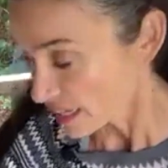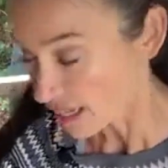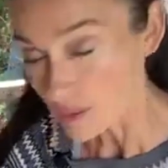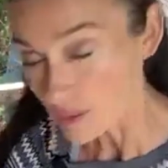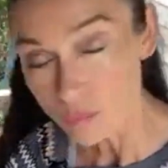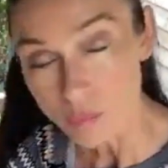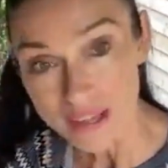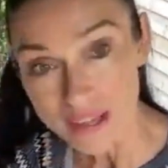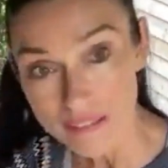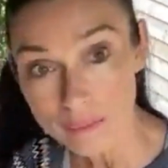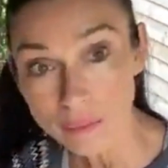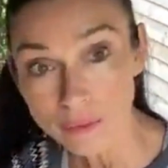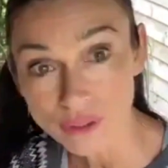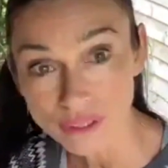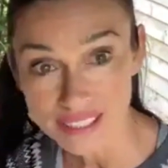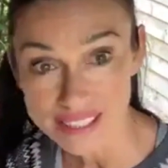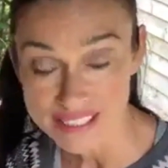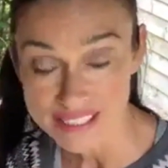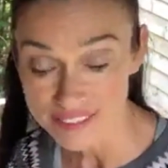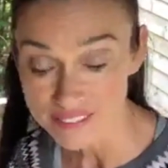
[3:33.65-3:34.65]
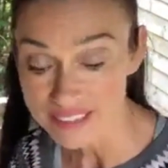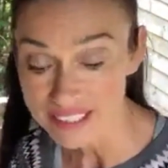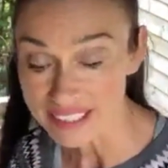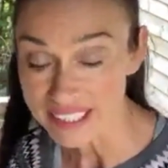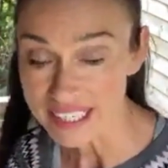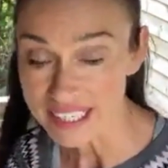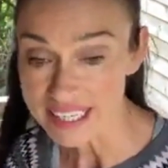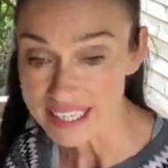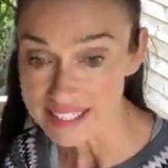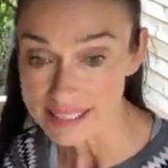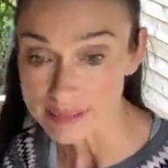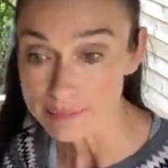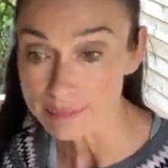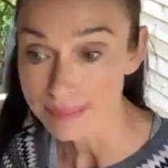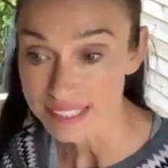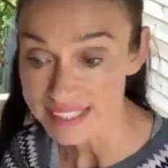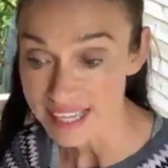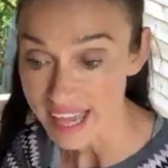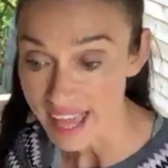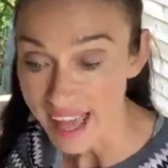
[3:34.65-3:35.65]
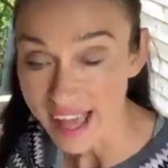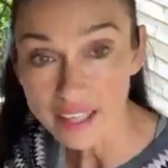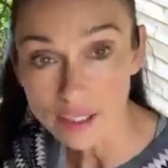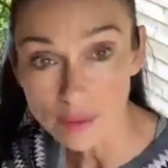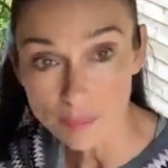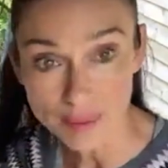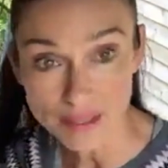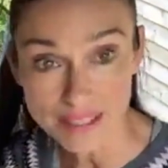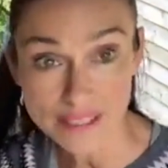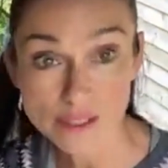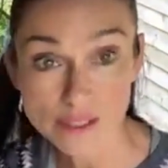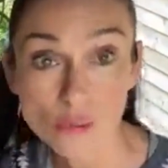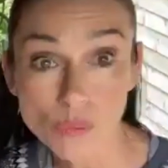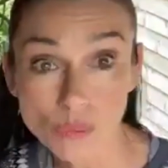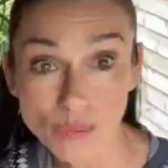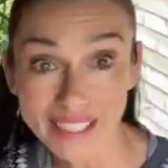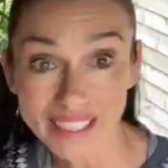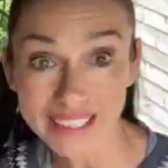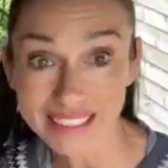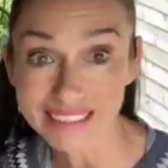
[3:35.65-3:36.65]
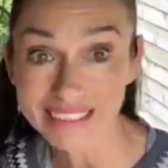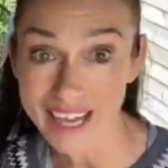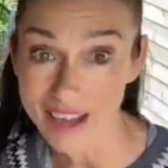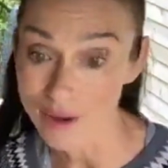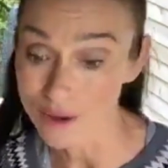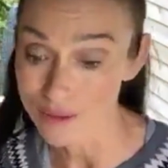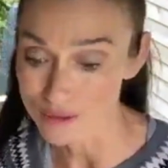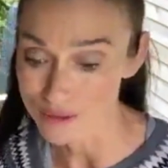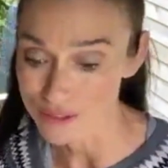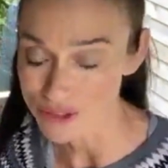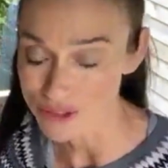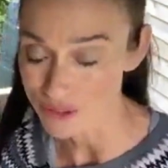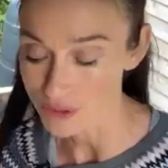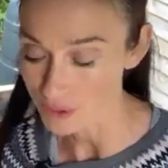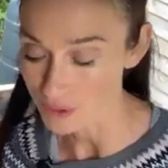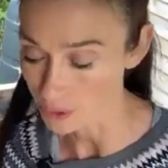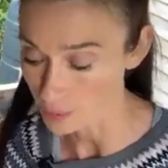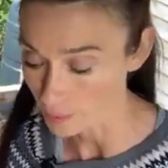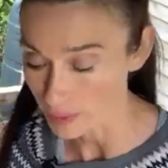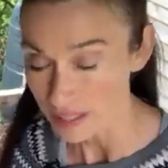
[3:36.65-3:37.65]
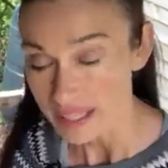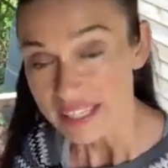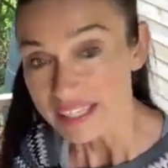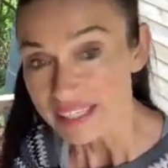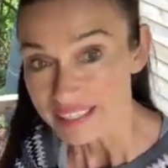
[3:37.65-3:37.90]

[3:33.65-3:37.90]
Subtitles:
And why they put glycerin in is simply to help it squeeze out of the tube.